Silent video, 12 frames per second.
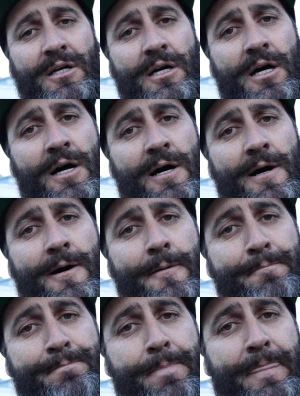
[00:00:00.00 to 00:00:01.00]

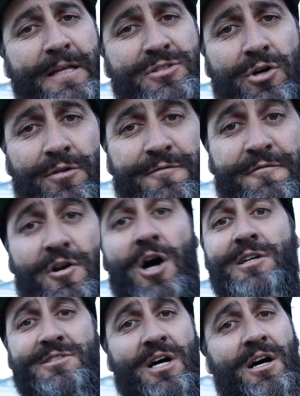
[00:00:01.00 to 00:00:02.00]
It's called
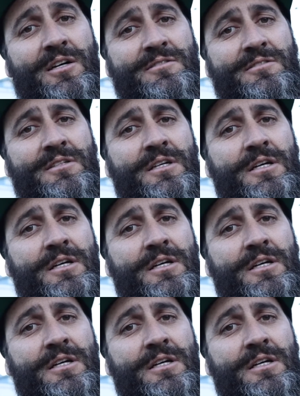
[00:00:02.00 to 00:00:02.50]
Frogg Toggs.